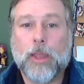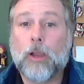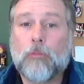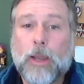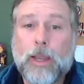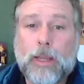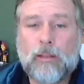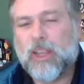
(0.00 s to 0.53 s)
Their
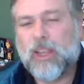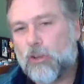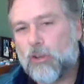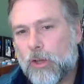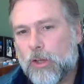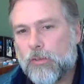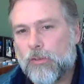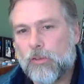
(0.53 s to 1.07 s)
rate
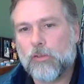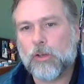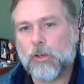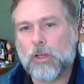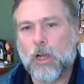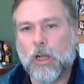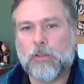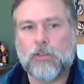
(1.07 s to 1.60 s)
increases or
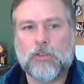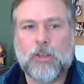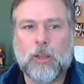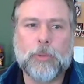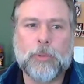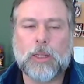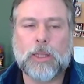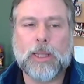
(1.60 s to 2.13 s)
cuts
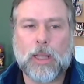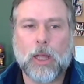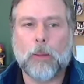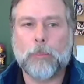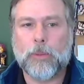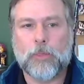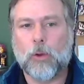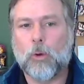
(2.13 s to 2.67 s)
typically
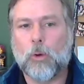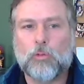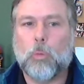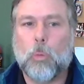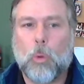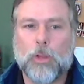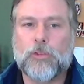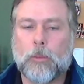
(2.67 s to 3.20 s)
come at those
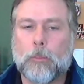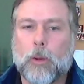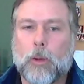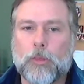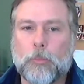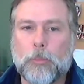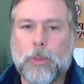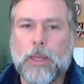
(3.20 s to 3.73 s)
once a
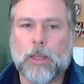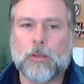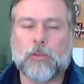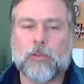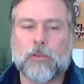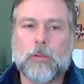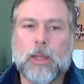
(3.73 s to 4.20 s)
month meetings.